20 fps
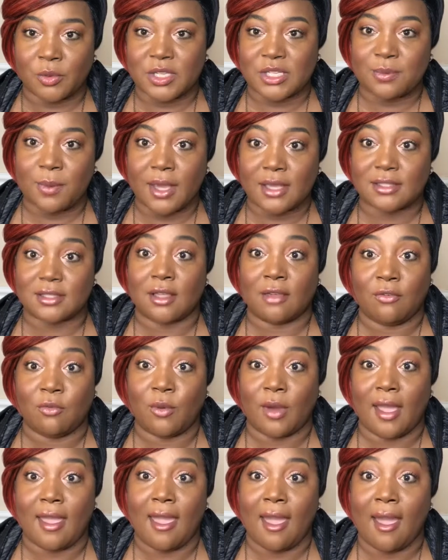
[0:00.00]
respects of
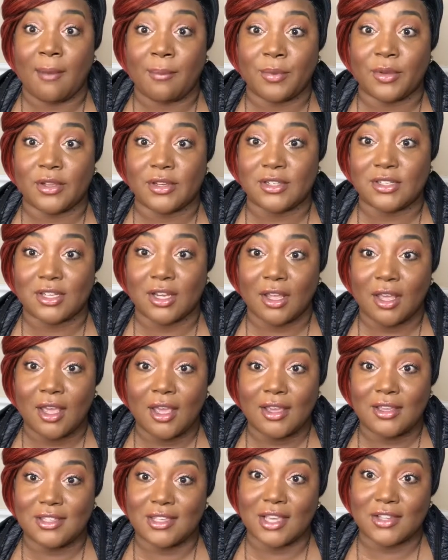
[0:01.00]
what happened
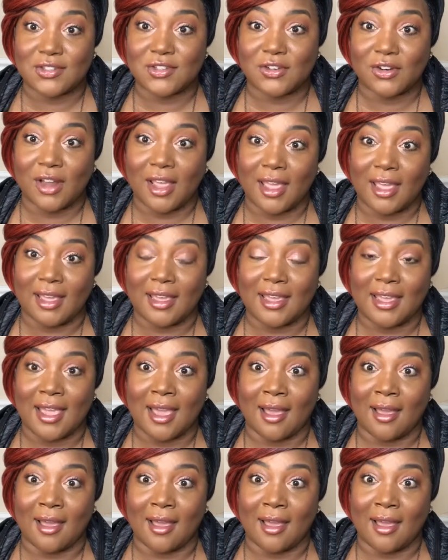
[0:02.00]
yesterday.